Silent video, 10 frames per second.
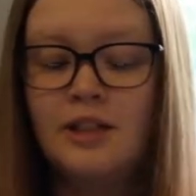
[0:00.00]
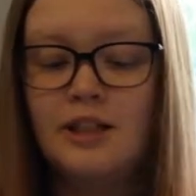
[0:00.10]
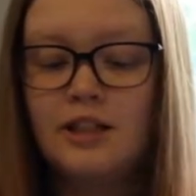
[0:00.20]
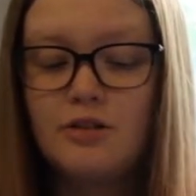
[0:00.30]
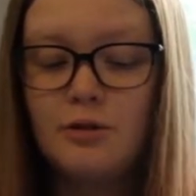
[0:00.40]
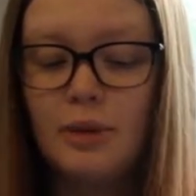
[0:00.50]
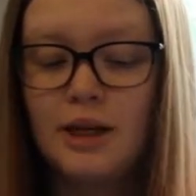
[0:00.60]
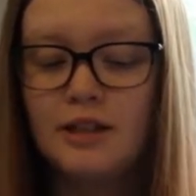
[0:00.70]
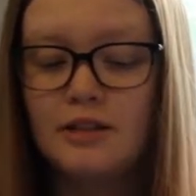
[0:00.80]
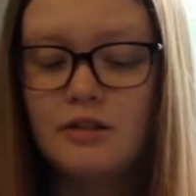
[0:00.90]
It's all
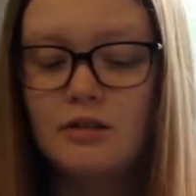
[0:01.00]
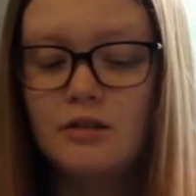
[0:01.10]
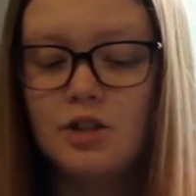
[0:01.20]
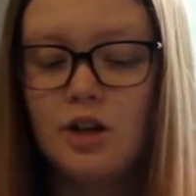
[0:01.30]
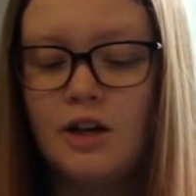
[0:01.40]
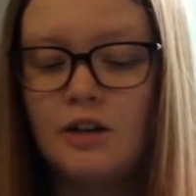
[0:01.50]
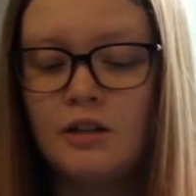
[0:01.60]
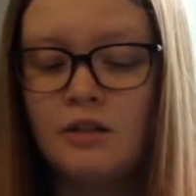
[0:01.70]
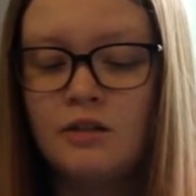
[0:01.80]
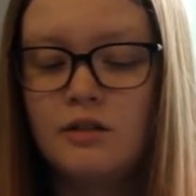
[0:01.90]
made in
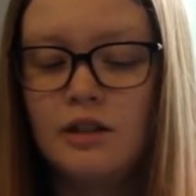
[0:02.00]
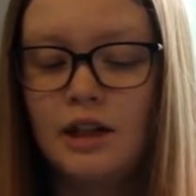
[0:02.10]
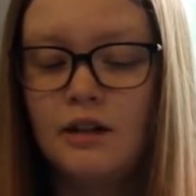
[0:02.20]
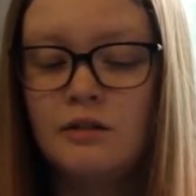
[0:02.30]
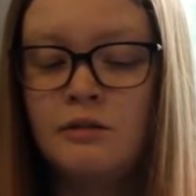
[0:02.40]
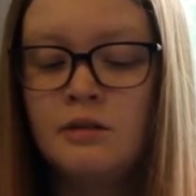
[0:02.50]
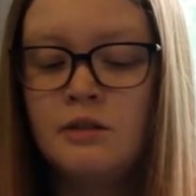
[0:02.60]
China now.